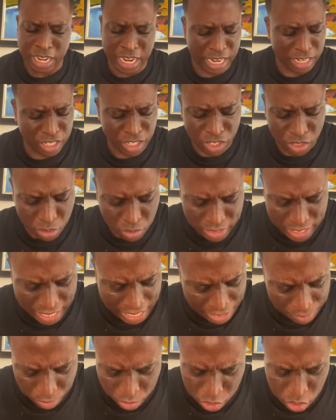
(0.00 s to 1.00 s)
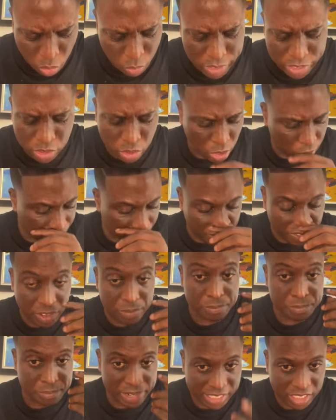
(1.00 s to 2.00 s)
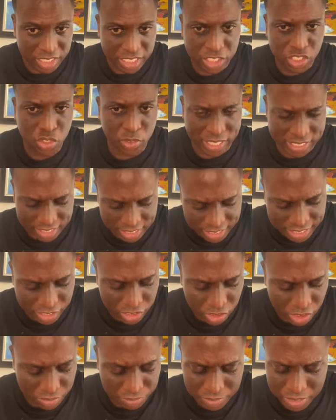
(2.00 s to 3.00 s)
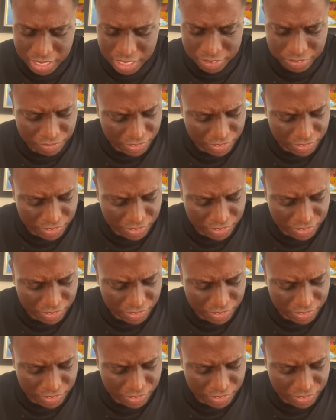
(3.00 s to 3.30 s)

Hallelujah. I want to read to you from the Message translation.